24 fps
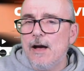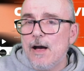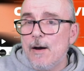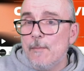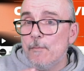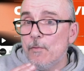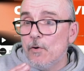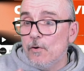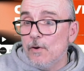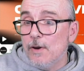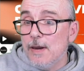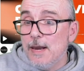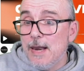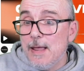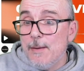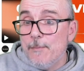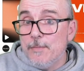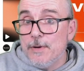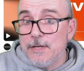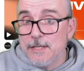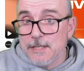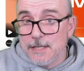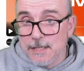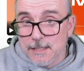more
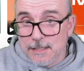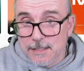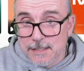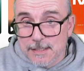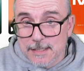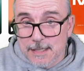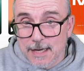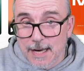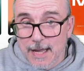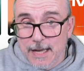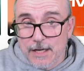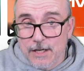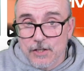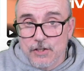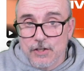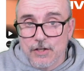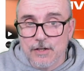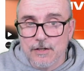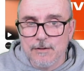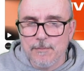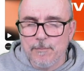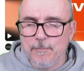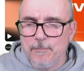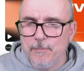limited
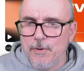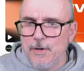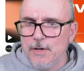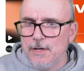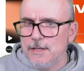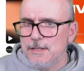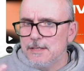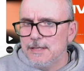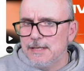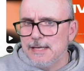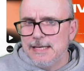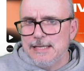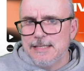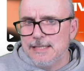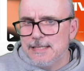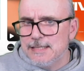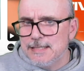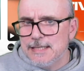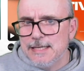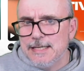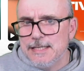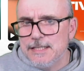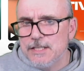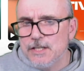selection, but it's as
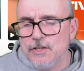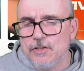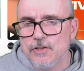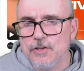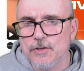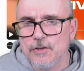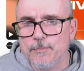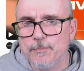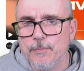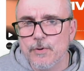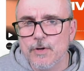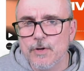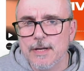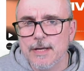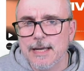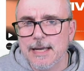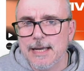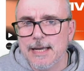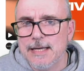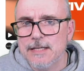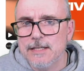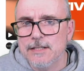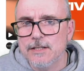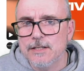easy as just putting
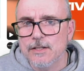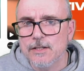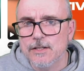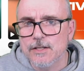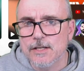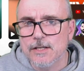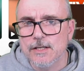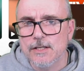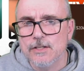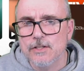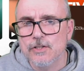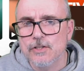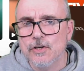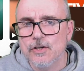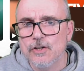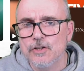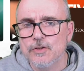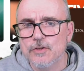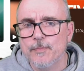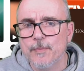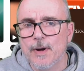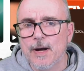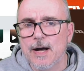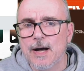it into the
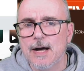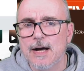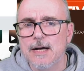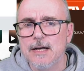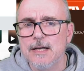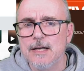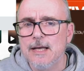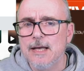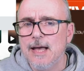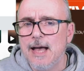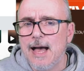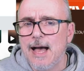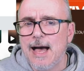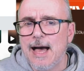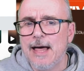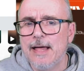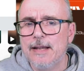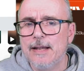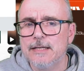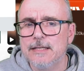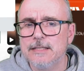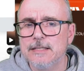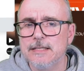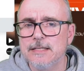search bar
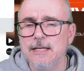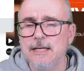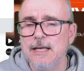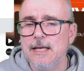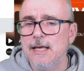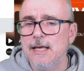and